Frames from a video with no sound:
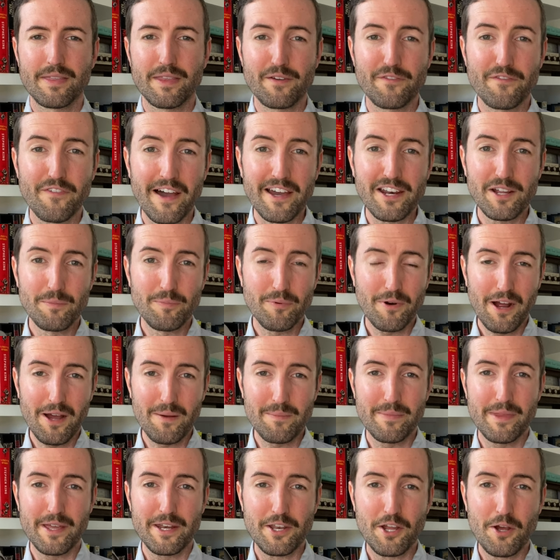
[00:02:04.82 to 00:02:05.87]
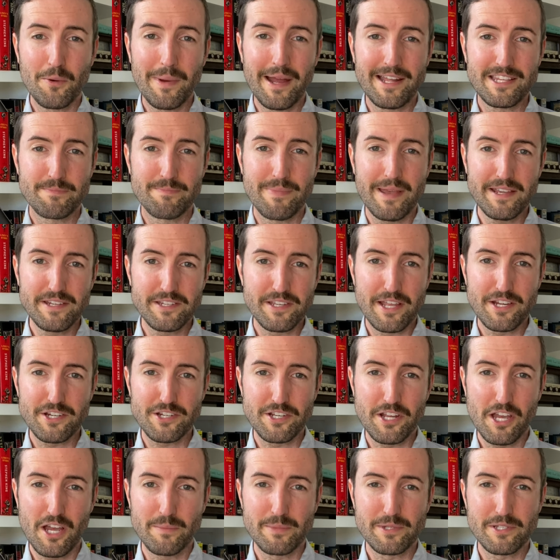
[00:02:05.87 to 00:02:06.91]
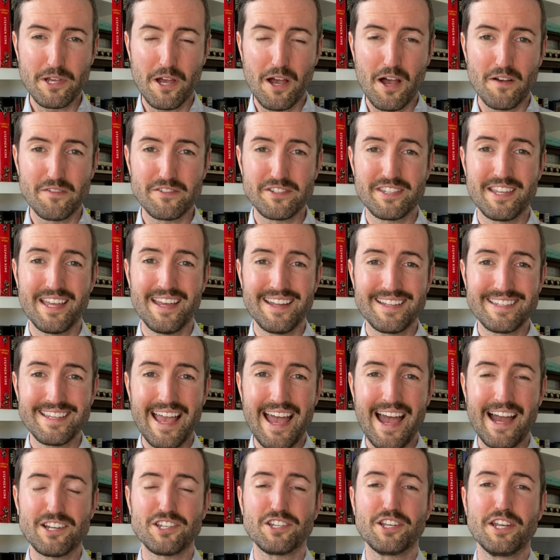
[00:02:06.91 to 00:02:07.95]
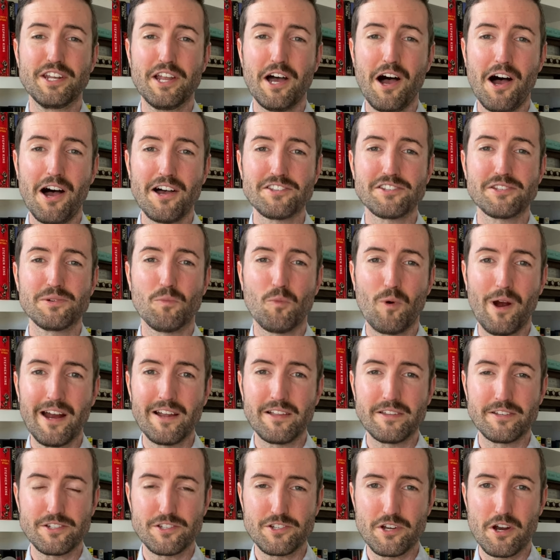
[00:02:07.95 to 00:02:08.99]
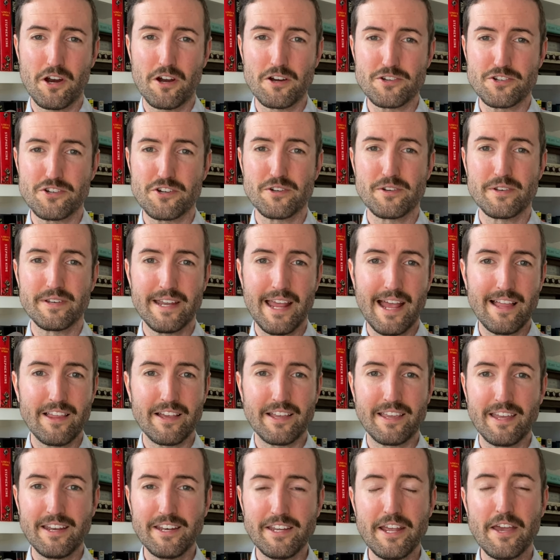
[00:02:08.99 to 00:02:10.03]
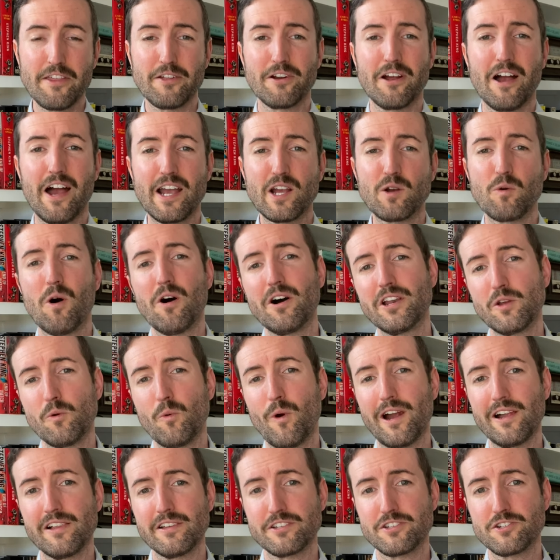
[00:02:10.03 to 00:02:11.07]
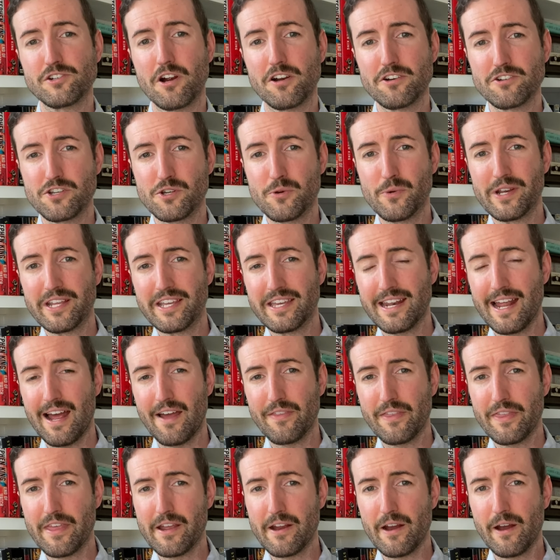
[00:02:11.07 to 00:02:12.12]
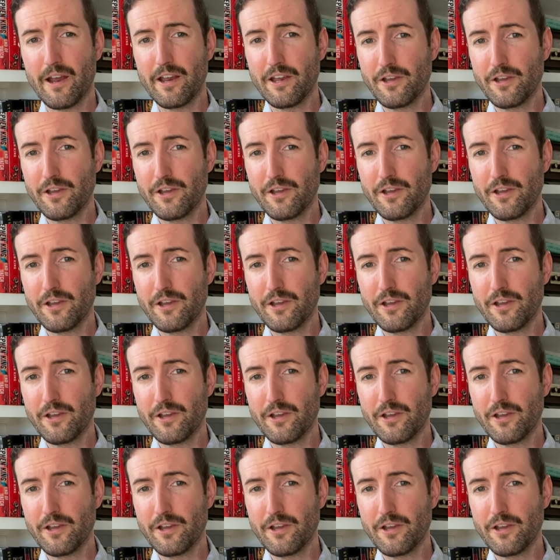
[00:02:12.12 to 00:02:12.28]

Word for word: The final problem that Nomad's base station hub solves is that it's actually an awesome wireless charger. Now, like any other high quality wireless charger you would get out there,